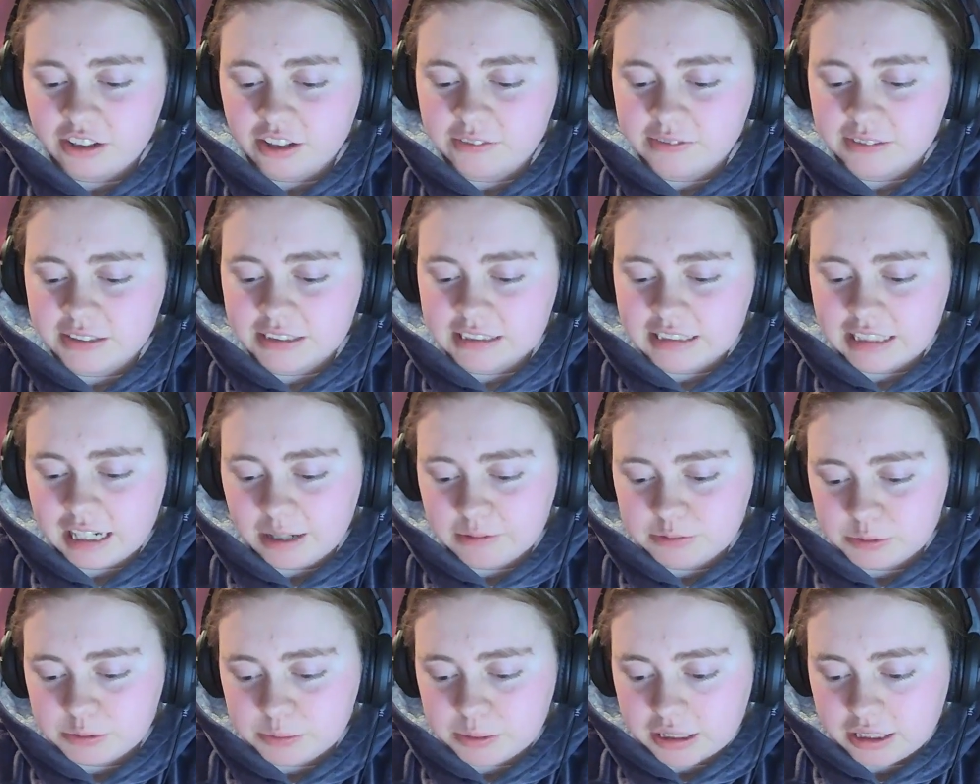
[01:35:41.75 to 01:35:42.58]
Other
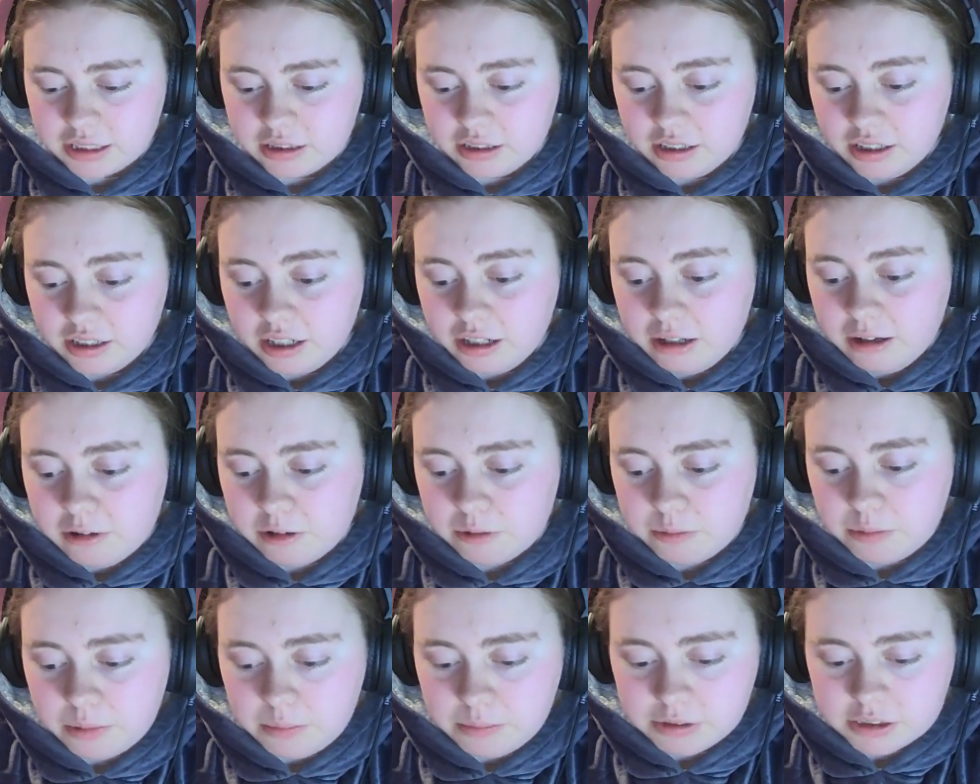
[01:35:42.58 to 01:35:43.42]
times we can
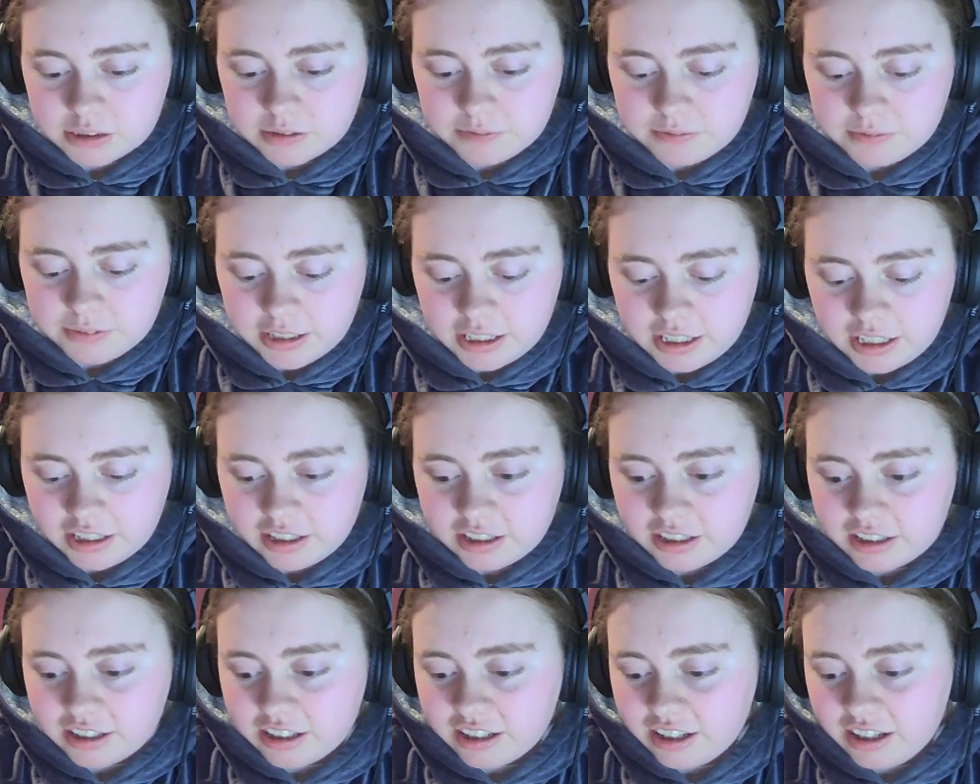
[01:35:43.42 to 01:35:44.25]
remember
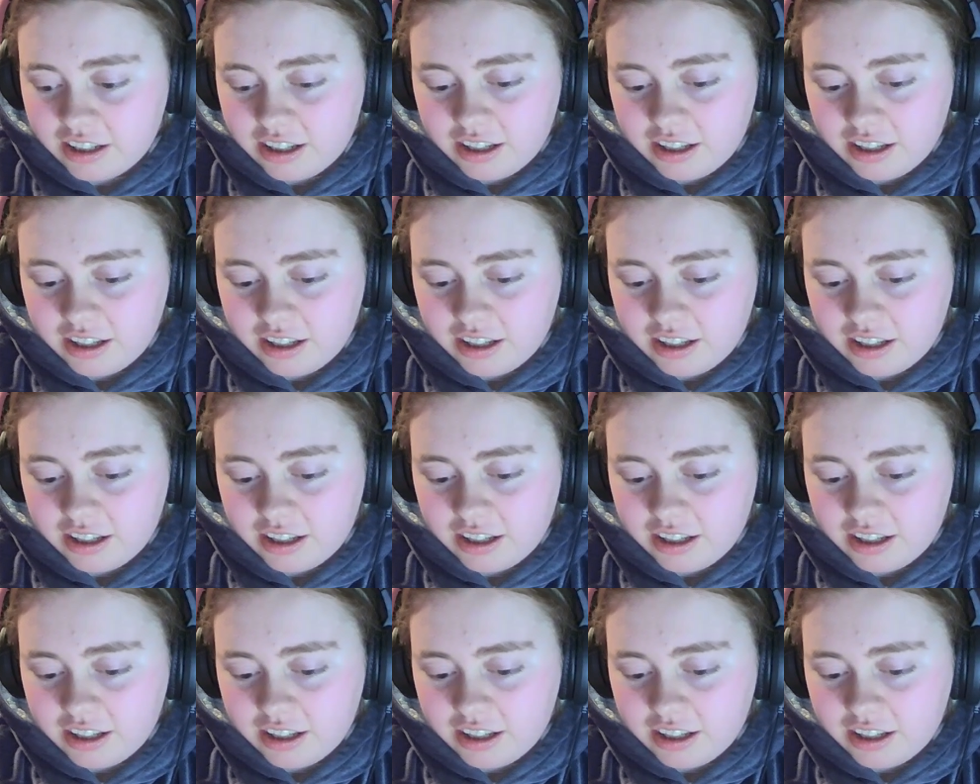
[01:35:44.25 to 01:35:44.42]
something